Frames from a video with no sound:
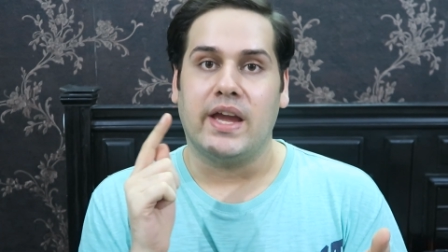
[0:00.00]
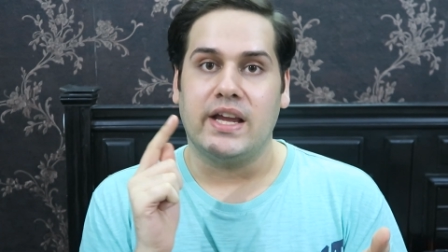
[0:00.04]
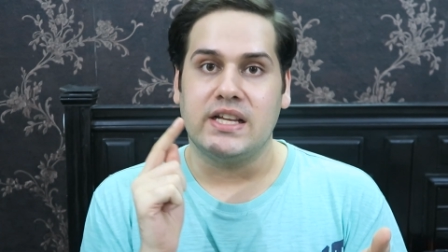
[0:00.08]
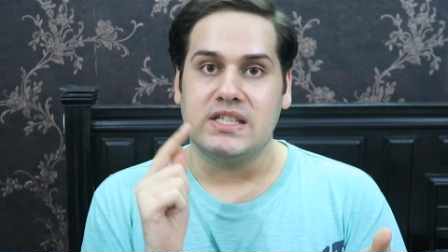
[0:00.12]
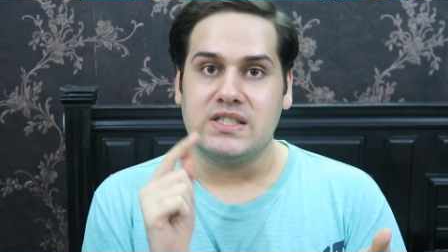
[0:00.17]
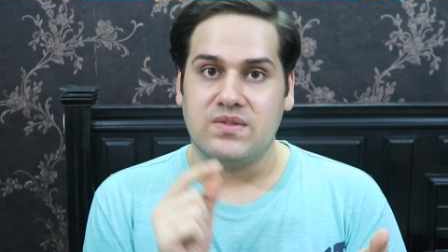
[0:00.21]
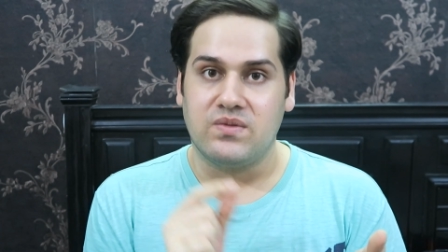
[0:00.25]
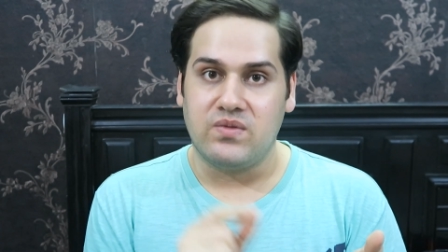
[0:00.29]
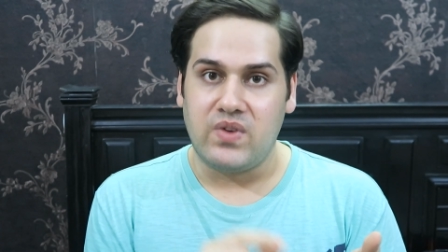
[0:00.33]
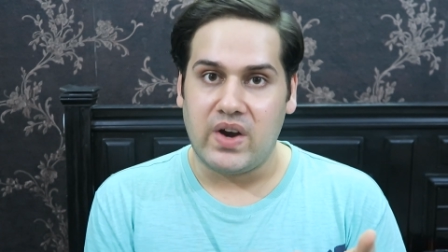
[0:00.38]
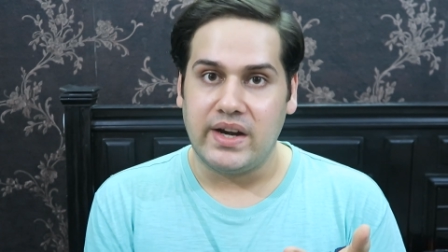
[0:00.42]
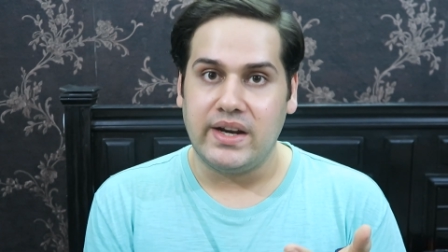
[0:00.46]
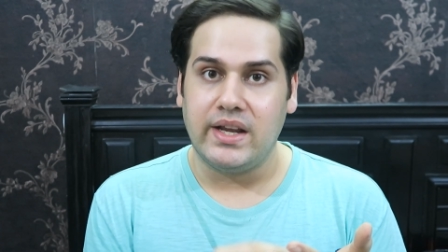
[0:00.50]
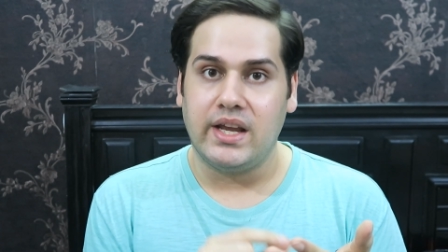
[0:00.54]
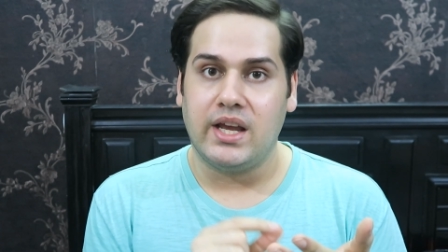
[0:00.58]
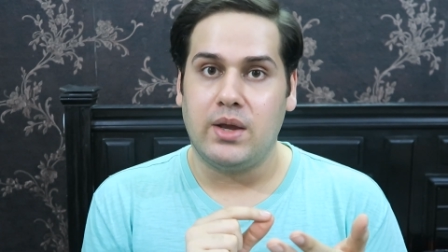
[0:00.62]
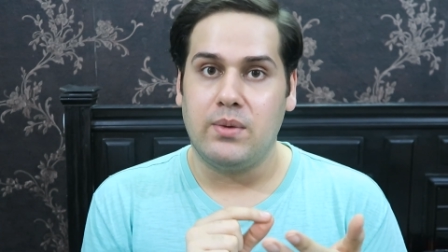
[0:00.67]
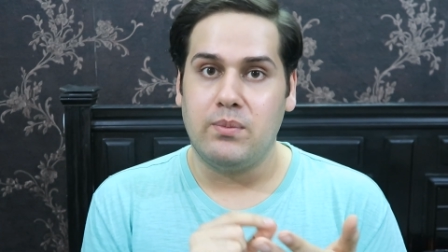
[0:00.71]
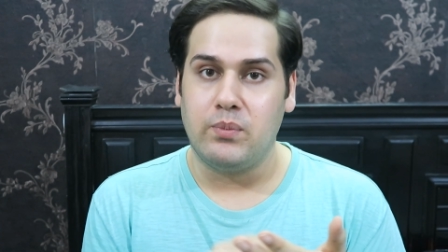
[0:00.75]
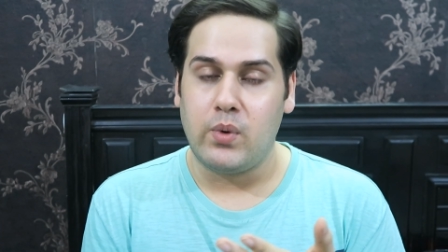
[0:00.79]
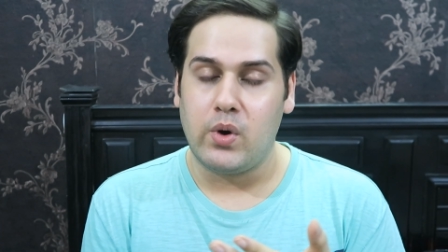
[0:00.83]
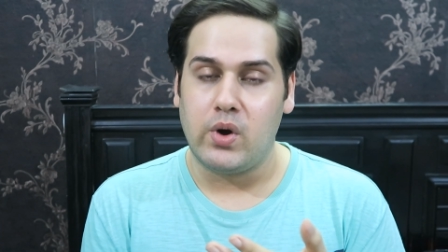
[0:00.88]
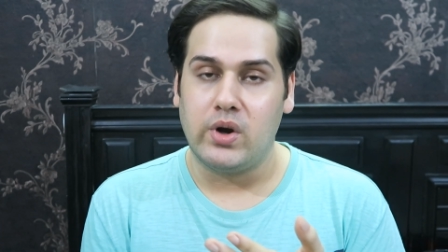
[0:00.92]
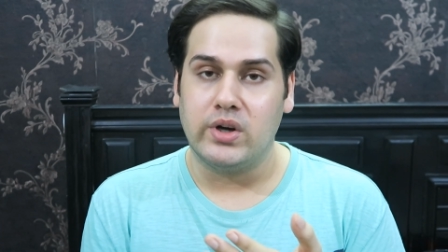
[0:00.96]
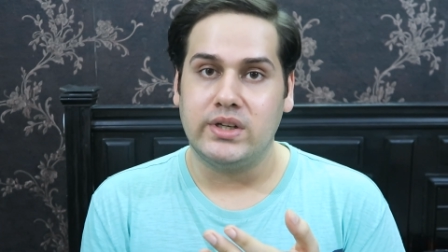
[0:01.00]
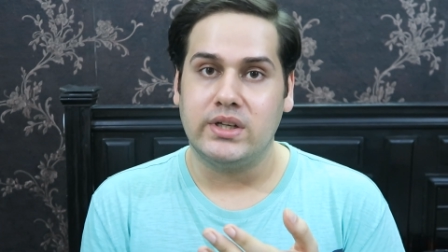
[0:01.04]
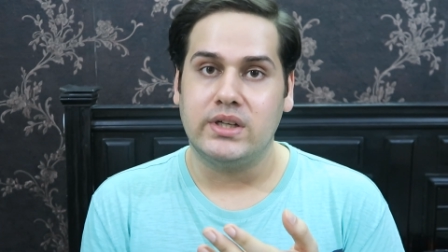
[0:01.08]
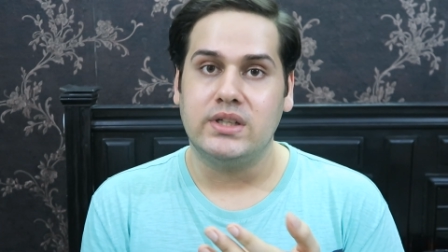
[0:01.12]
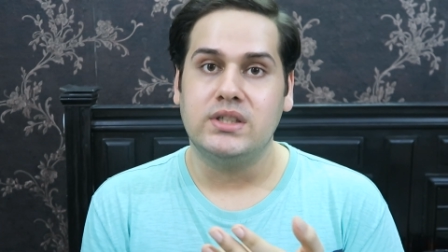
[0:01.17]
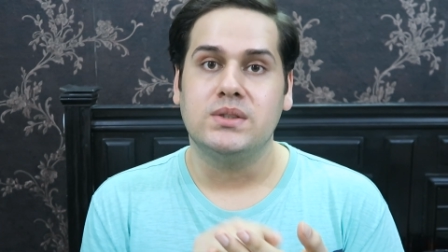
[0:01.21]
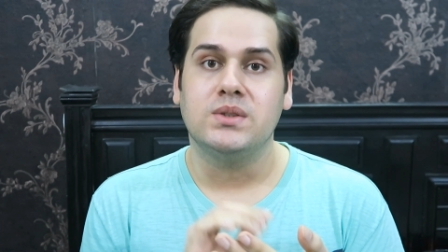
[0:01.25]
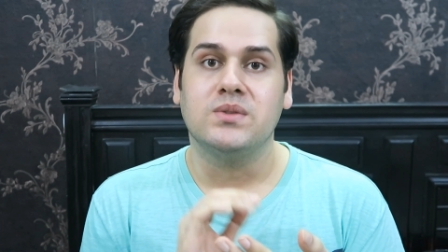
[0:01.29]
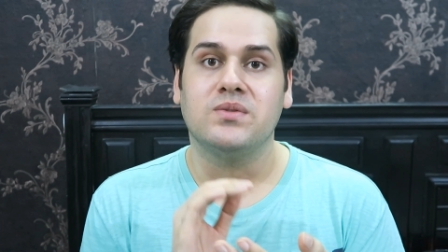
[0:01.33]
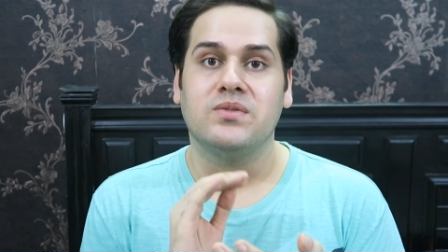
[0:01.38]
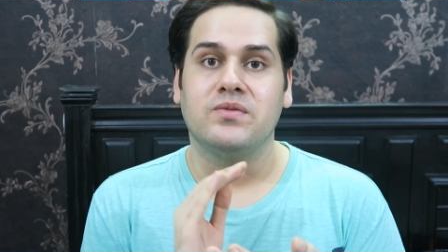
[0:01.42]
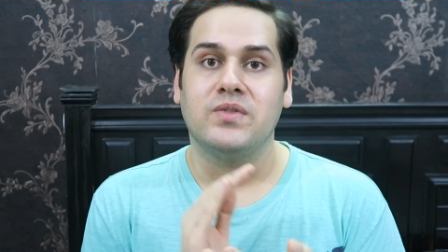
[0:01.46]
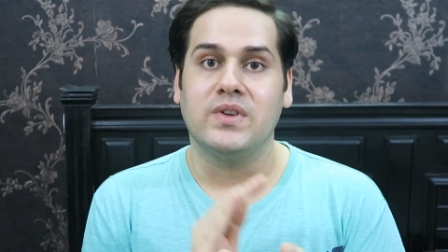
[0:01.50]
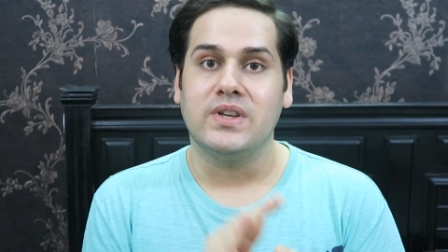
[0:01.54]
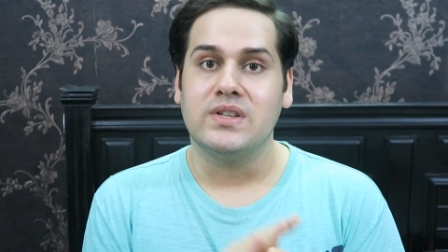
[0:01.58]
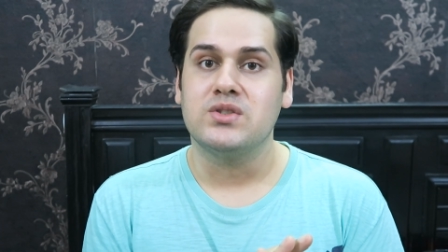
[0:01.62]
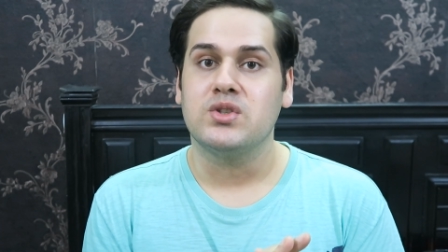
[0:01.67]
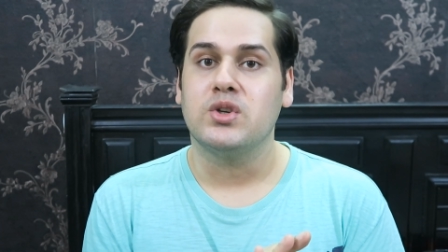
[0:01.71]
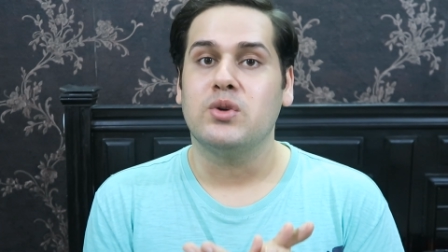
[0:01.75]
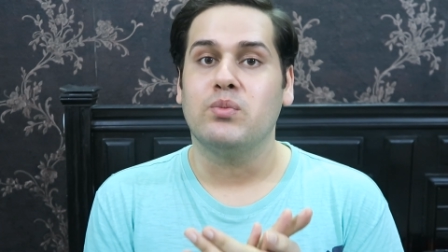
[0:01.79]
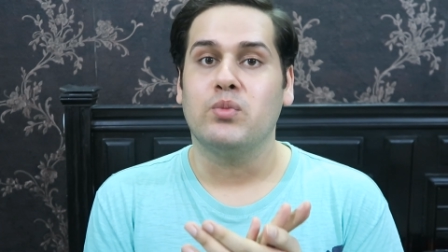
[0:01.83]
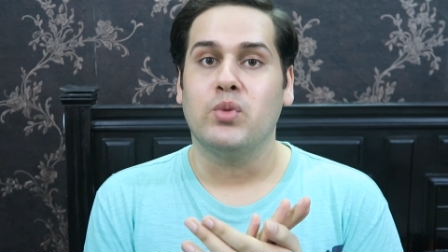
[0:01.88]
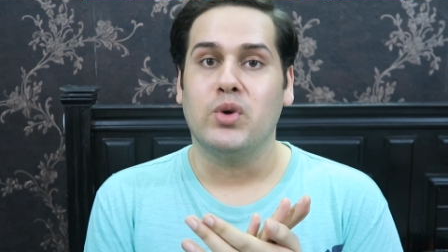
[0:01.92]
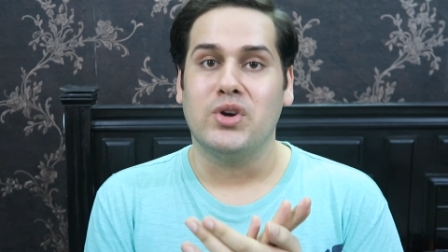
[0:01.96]
It's very important to
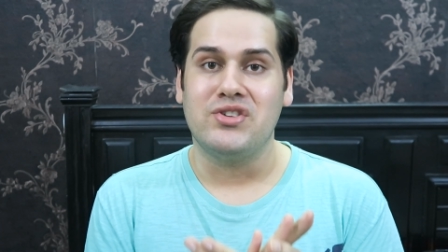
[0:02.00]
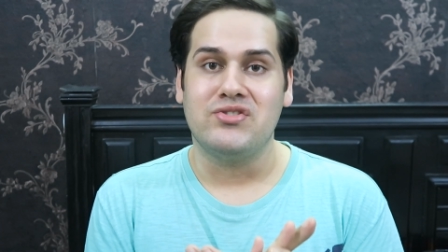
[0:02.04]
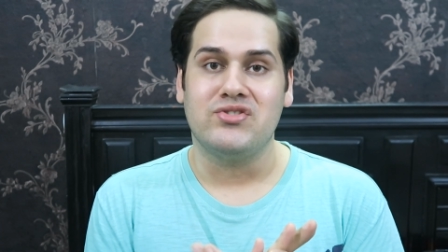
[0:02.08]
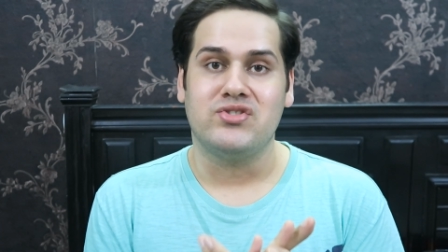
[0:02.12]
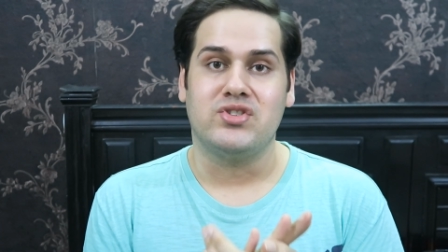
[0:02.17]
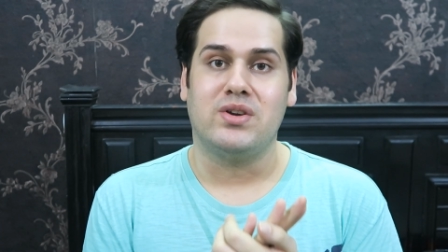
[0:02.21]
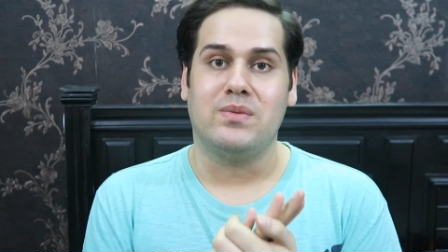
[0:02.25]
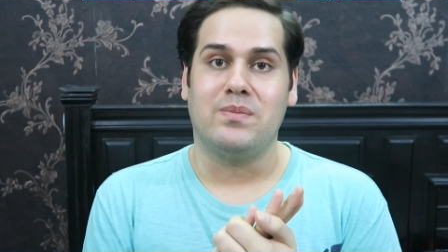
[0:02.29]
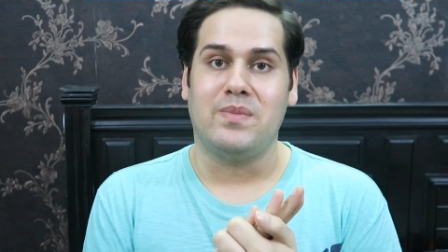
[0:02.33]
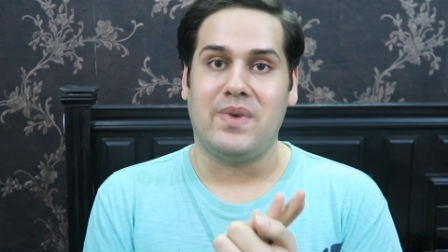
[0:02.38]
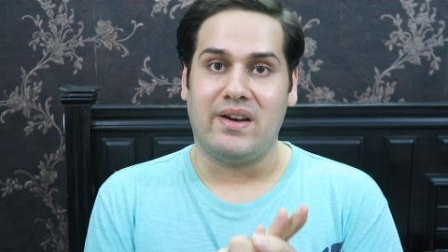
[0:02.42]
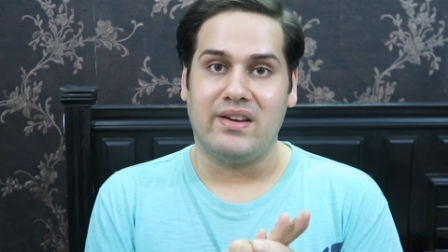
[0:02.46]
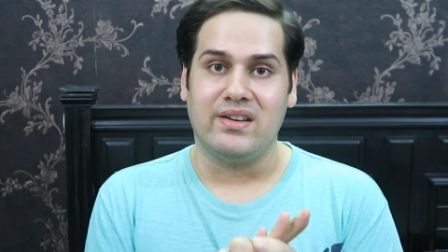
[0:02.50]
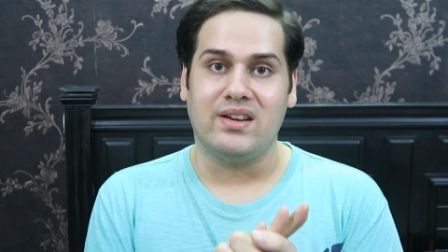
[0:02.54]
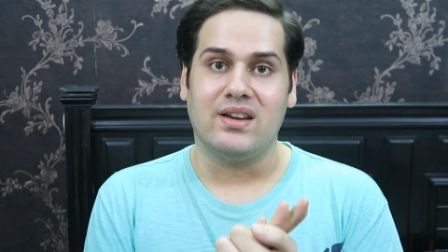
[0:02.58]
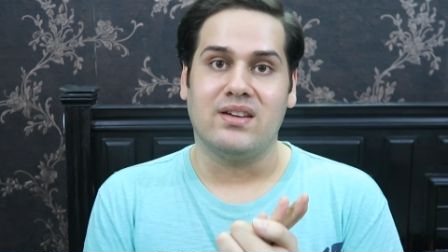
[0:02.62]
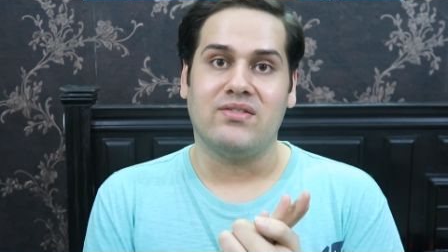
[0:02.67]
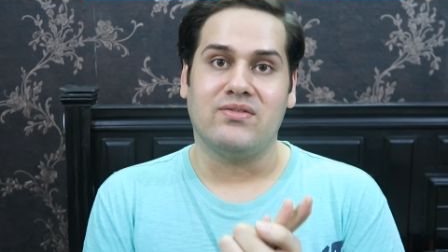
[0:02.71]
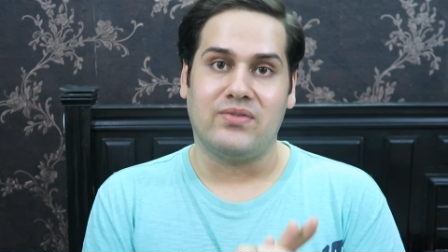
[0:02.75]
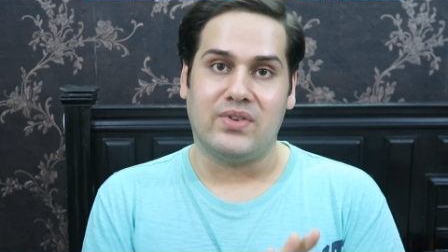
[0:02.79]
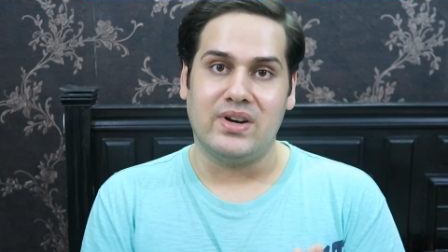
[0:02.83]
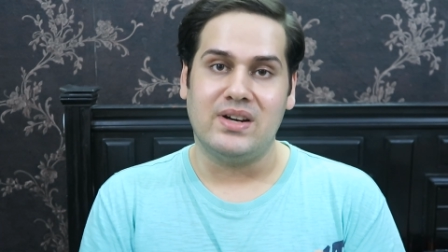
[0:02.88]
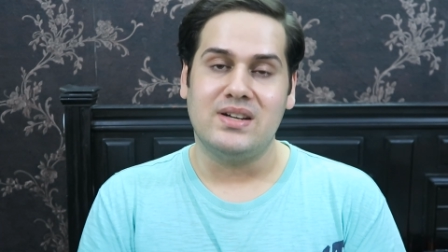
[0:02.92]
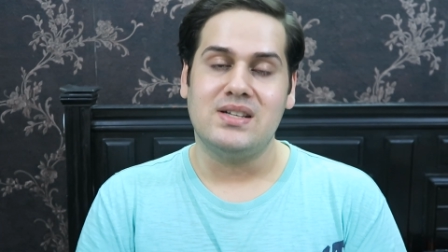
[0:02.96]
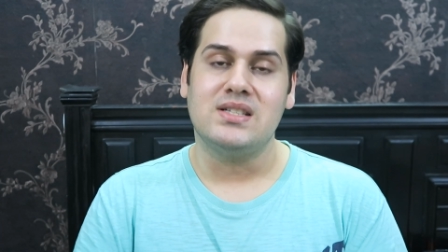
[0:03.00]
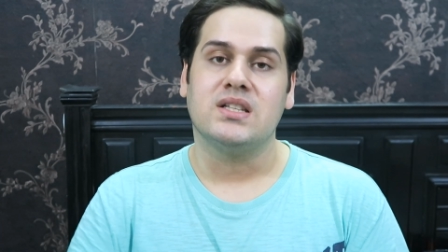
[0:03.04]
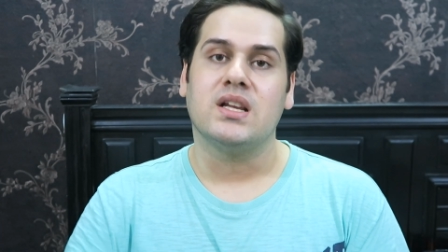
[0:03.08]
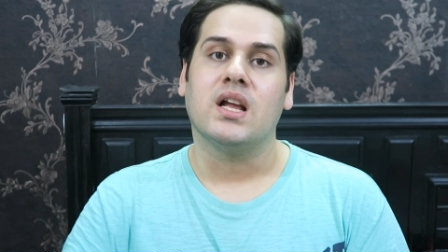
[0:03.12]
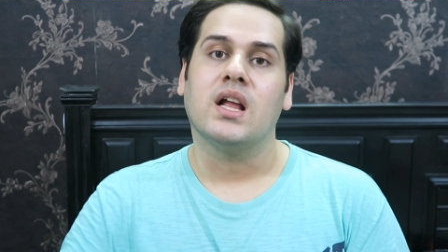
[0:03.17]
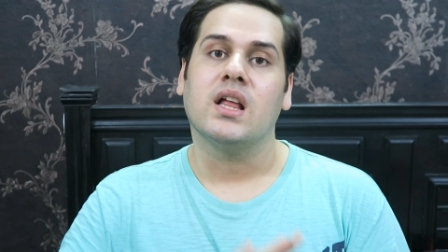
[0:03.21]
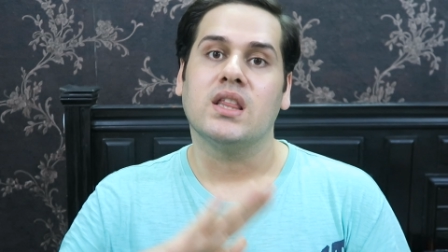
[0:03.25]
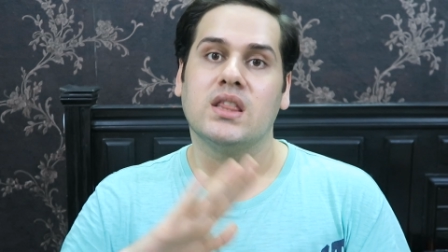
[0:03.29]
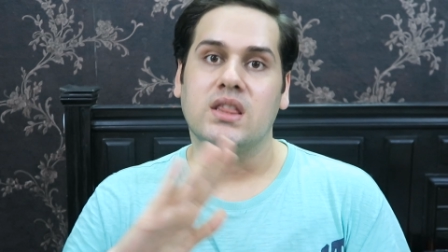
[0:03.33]
fix your moisture barrier first,